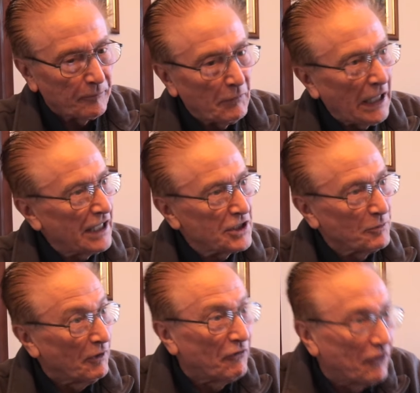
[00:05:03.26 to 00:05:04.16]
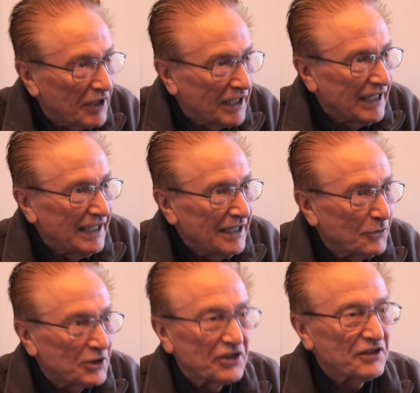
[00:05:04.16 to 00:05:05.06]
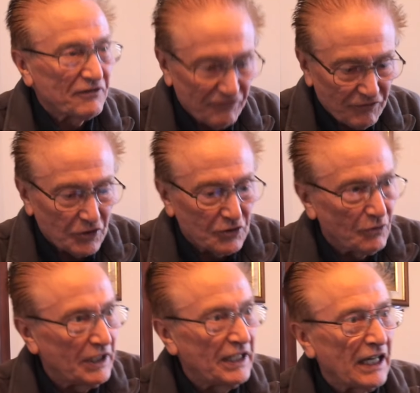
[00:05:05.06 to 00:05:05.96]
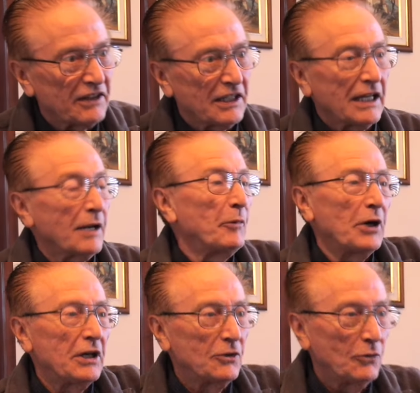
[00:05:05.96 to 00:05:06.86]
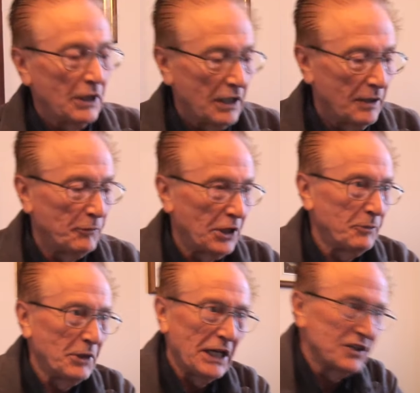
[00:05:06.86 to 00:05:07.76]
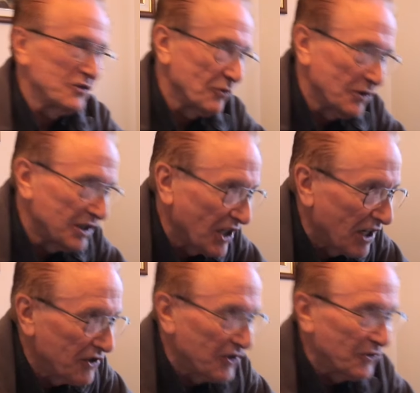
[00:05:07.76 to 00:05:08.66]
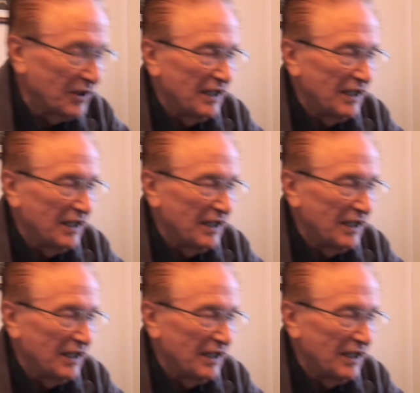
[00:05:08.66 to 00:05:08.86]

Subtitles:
management fee, which is virtually nothing compared to what a money manager would charge you.